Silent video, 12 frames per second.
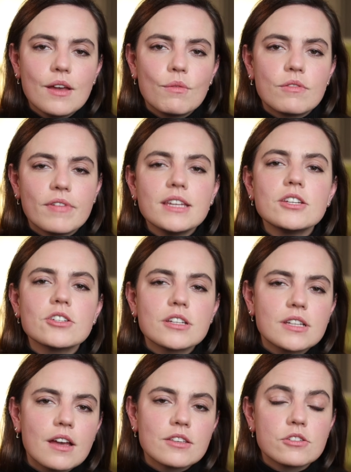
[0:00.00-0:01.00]
With vintage
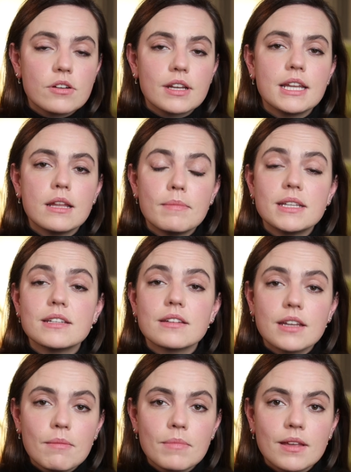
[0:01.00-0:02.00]
guitars strictly limited
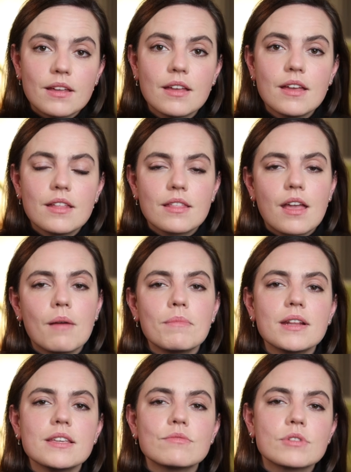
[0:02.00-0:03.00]
in number, the
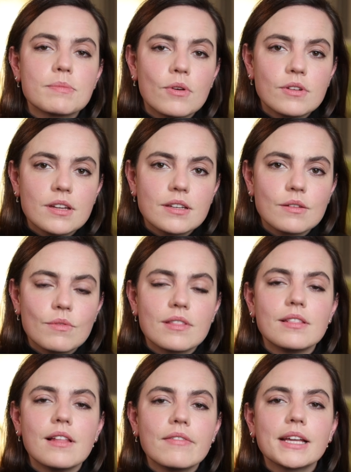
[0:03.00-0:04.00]
companies responded
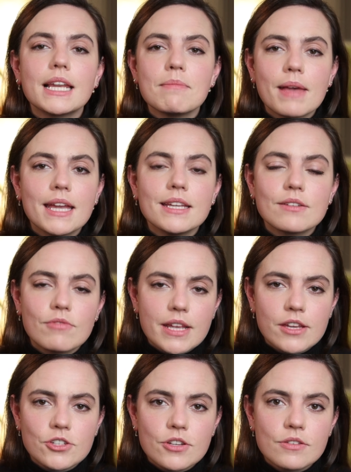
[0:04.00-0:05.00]
with lovingly made
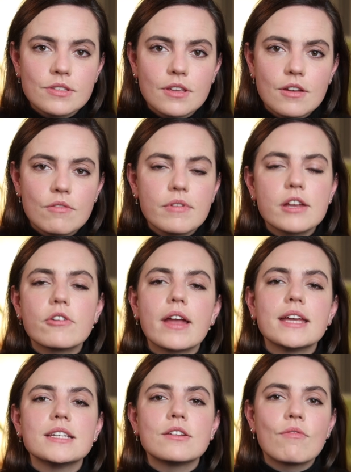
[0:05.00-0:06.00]
reissues,
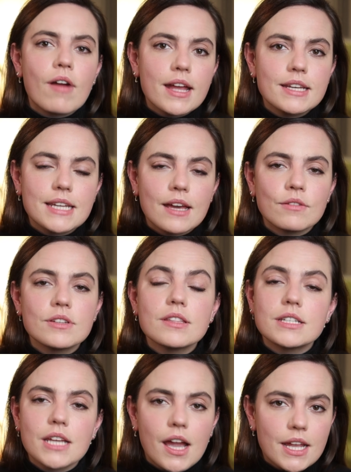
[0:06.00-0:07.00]
recreated right down to
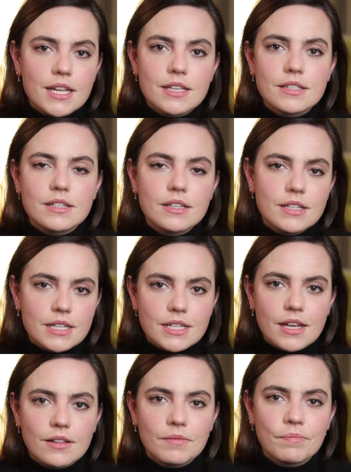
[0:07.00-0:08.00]
the tiniest
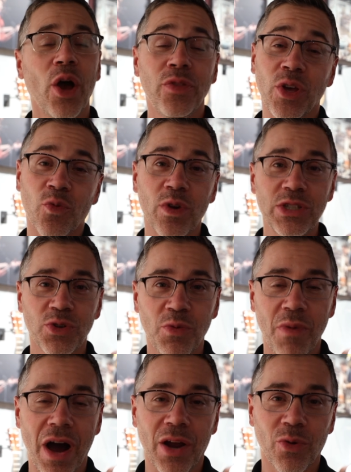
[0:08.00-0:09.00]
detail. The original
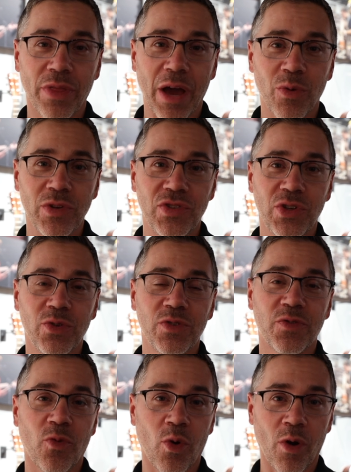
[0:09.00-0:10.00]
model that was
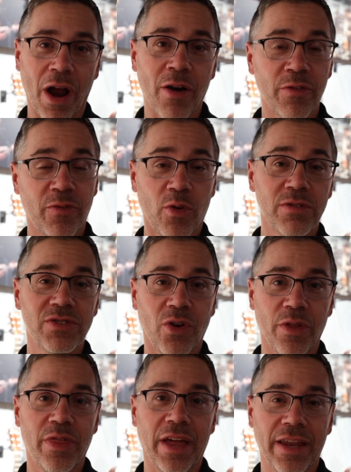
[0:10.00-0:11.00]
used for our first
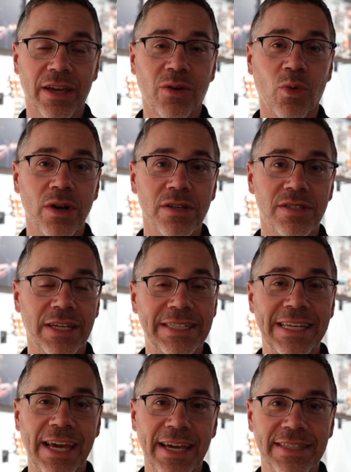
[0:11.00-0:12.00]
authentic was a
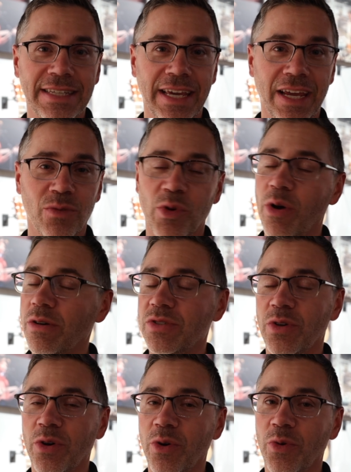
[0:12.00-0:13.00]
D18. We
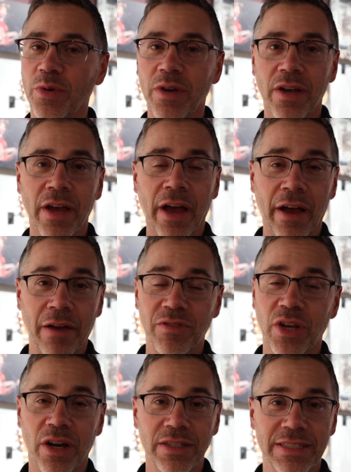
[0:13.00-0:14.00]
also have
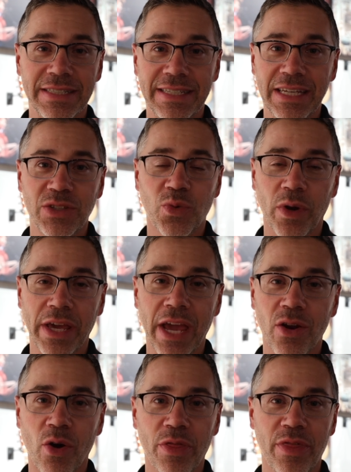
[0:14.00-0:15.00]
done
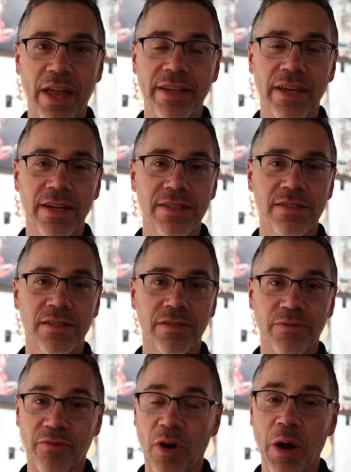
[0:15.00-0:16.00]
D28 authentics
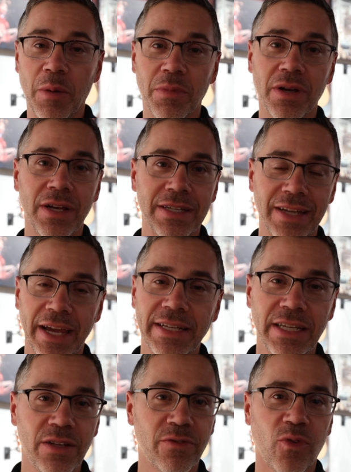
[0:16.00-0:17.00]
from
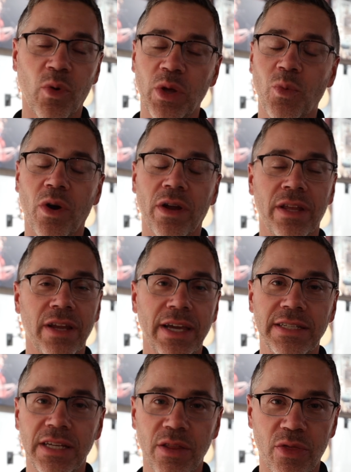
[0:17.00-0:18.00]
1941 and
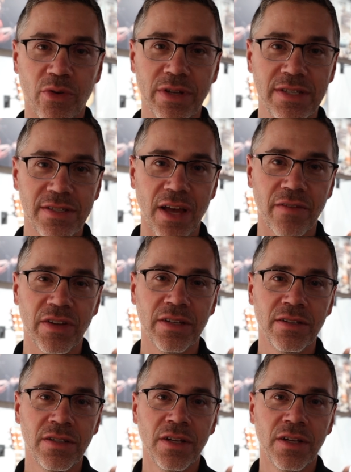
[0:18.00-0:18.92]
1937.